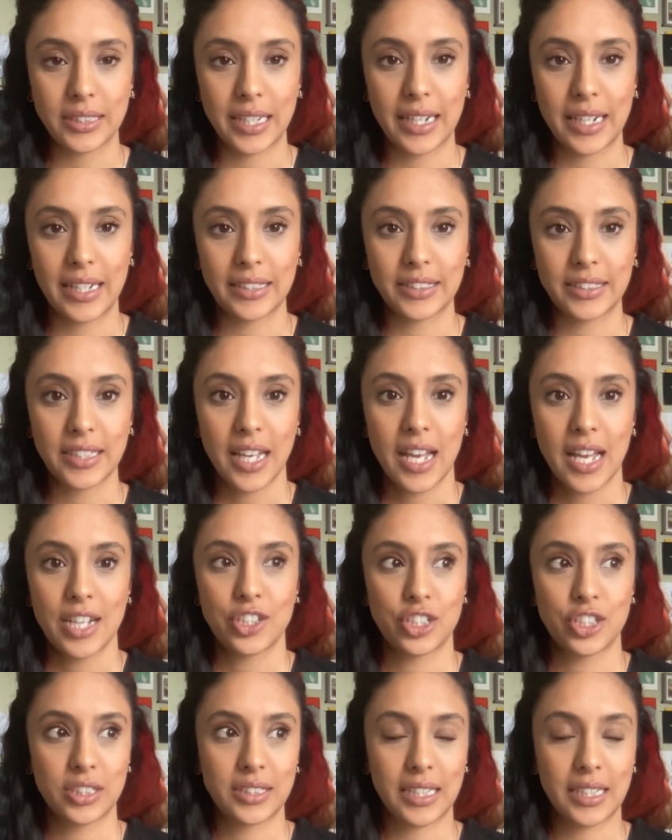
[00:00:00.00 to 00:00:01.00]
And it's
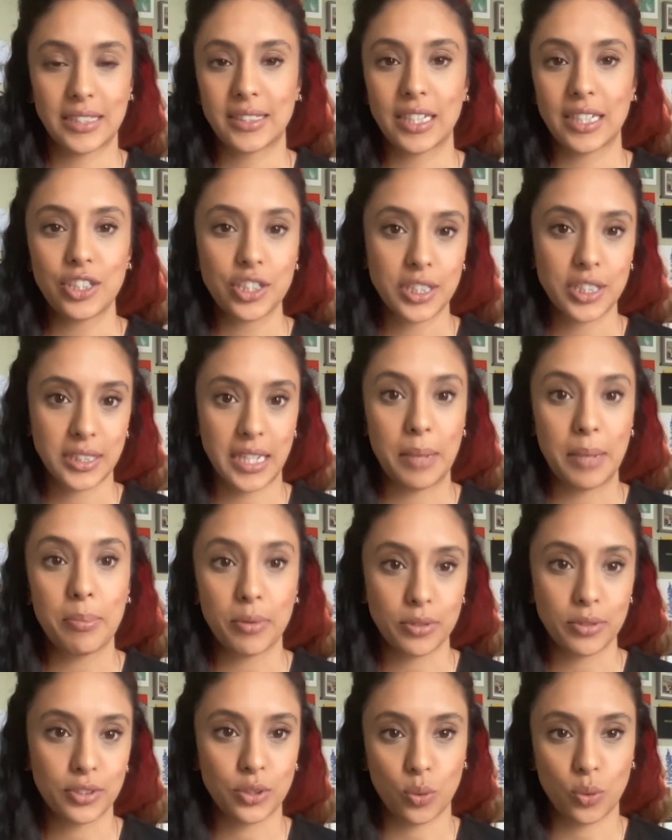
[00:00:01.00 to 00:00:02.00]
just, it's such a
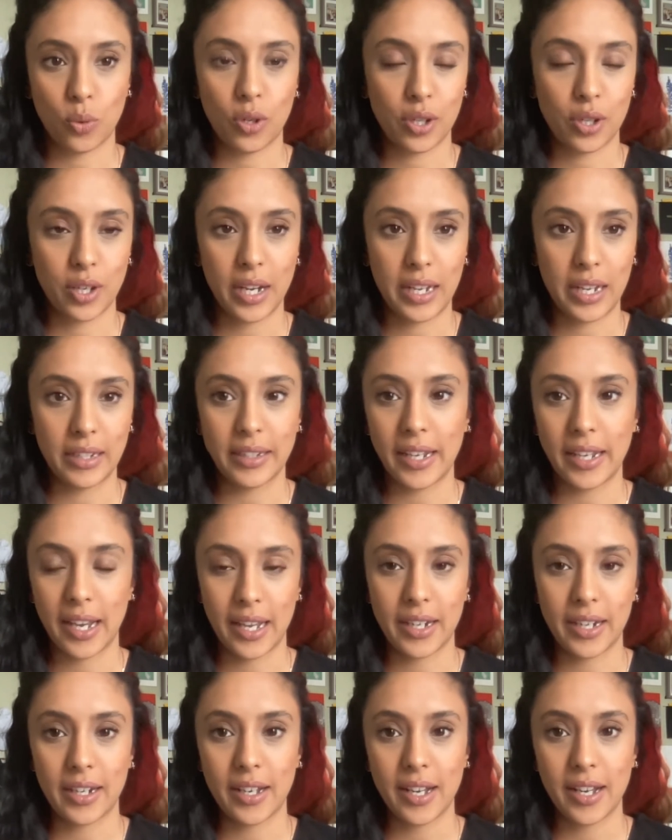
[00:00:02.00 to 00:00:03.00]
staple store in
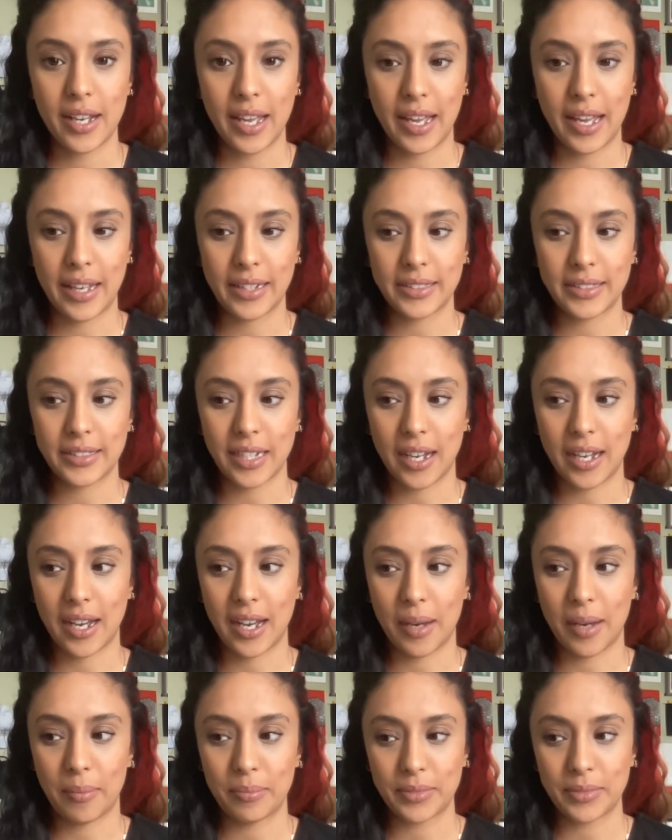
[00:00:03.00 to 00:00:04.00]
Canada. And
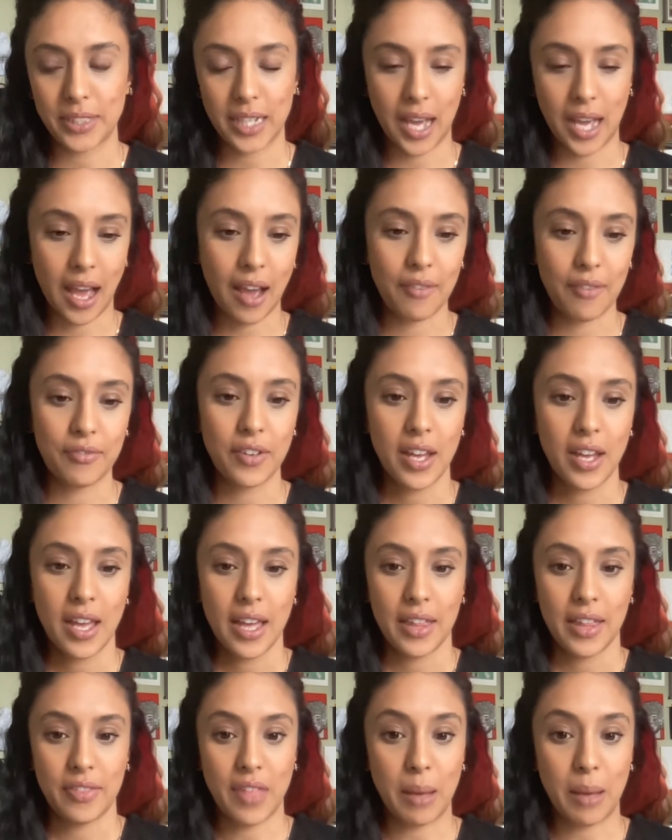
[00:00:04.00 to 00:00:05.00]
um, to have
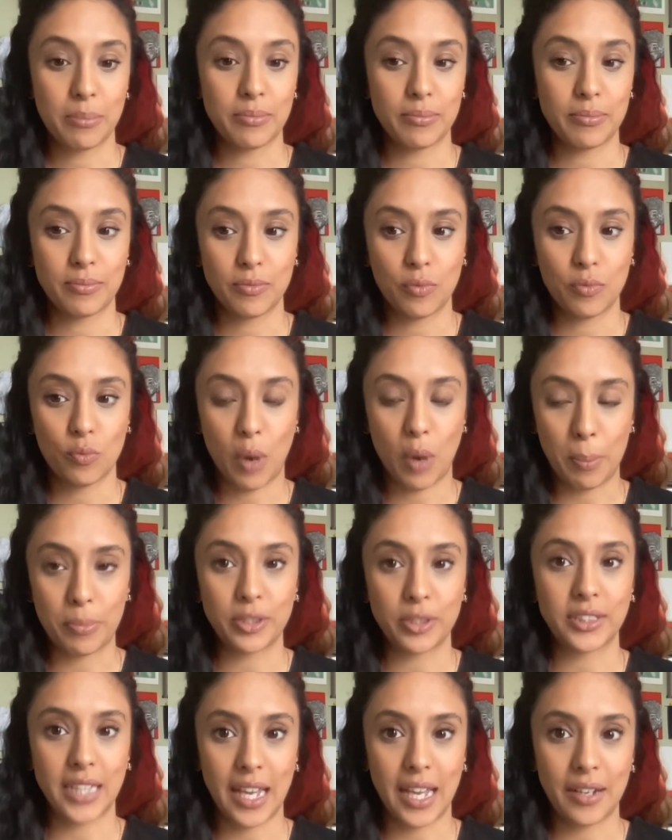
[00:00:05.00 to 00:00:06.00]
them
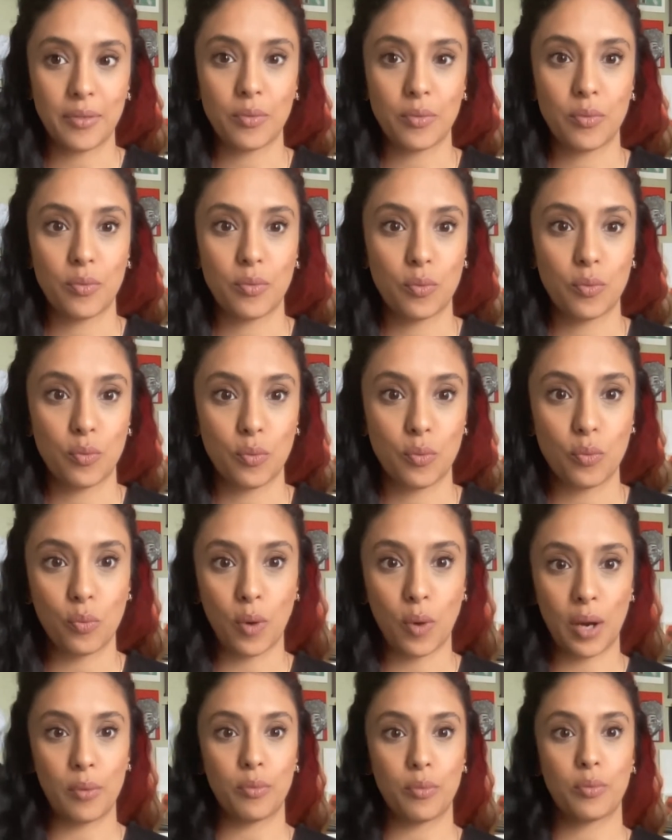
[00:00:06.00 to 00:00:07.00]
represent
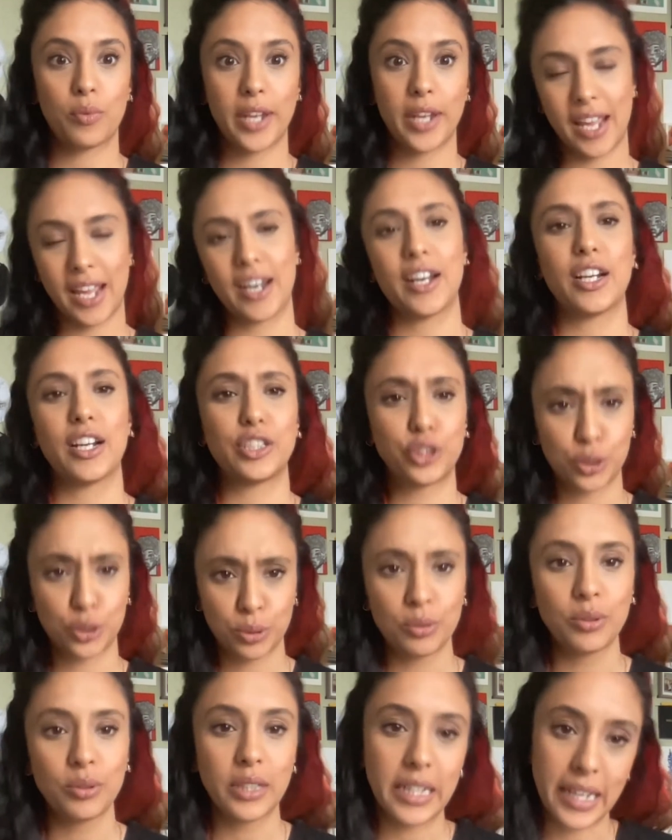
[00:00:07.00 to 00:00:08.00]
what Canada
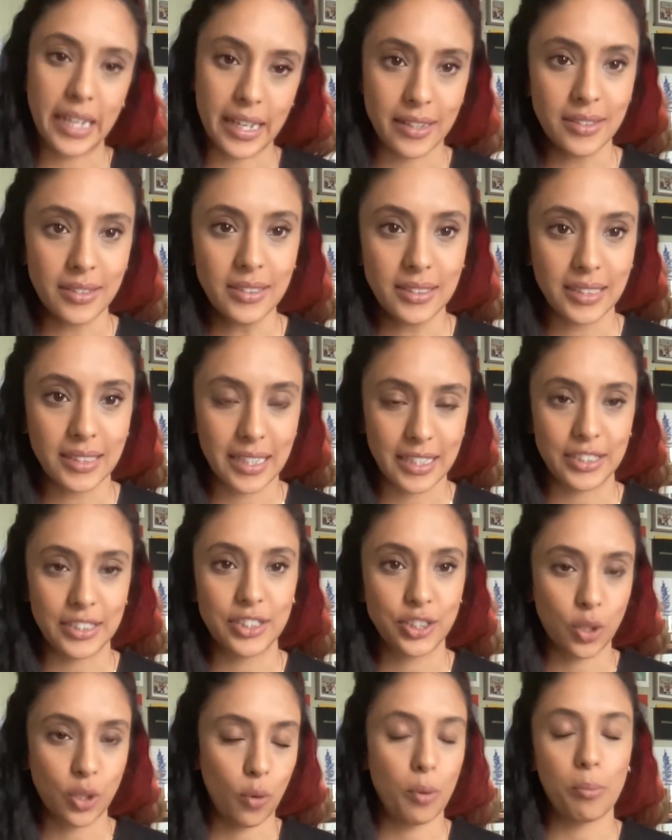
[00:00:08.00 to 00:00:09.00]
truly is,
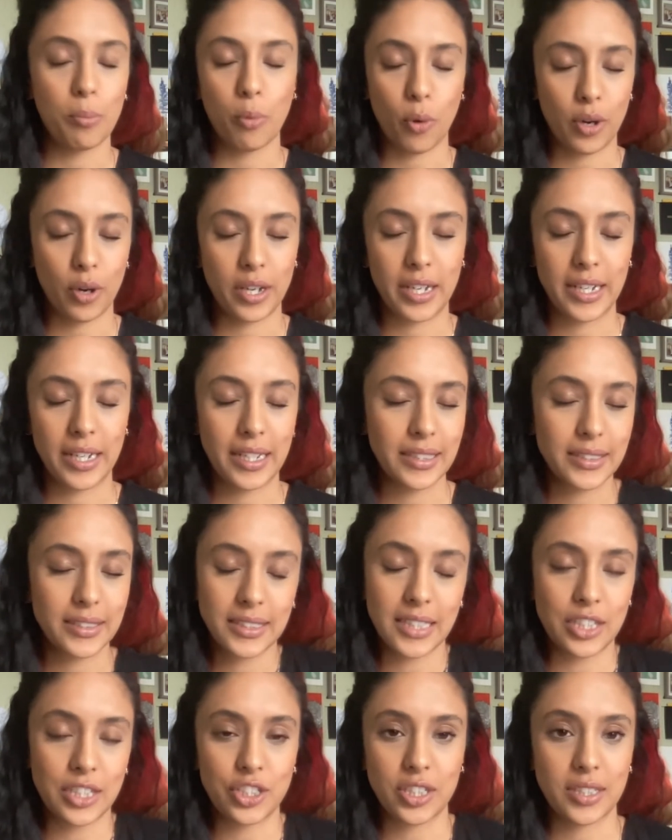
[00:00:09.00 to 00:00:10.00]
is so important. And it's
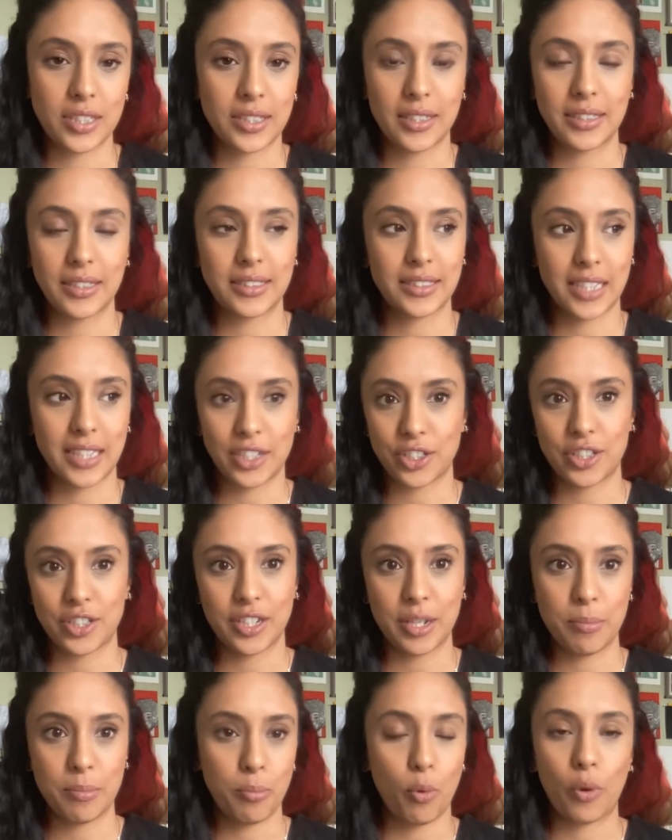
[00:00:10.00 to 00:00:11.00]
such a, it's such
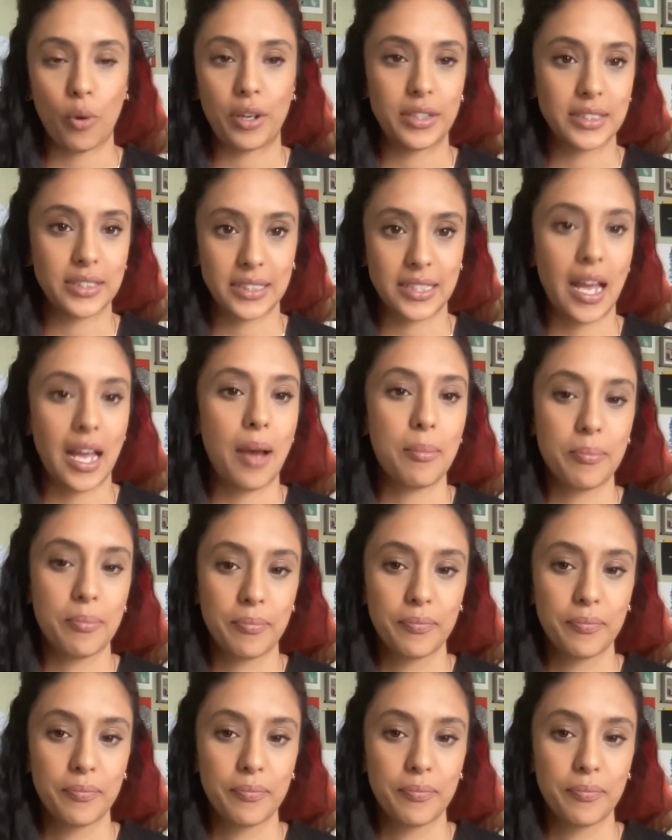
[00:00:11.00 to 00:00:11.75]
an important step.